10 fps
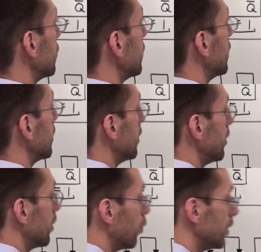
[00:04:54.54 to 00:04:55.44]
over here.
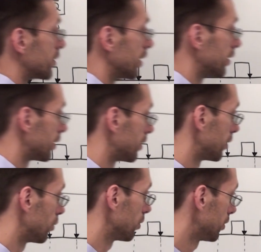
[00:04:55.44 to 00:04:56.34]
We said
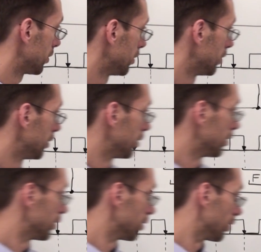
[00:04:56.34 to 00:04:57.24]

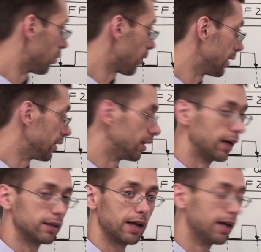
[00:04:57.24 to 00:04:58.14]
already
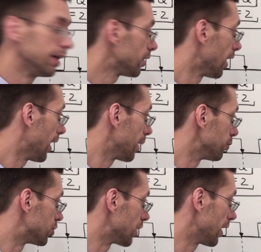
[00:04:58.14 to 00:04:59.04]
that
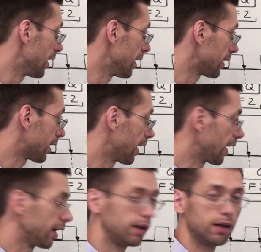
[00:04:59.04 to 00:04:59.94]
anytime j and
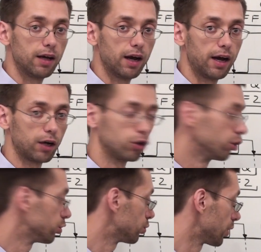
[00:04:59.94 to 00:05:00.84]
k are
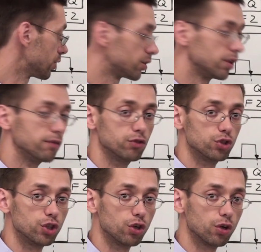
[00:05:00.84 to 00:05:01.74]
going to receive
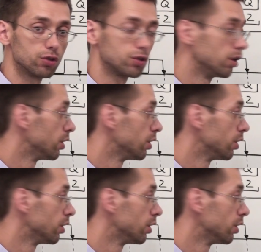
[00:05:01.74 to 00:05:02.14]
zeros,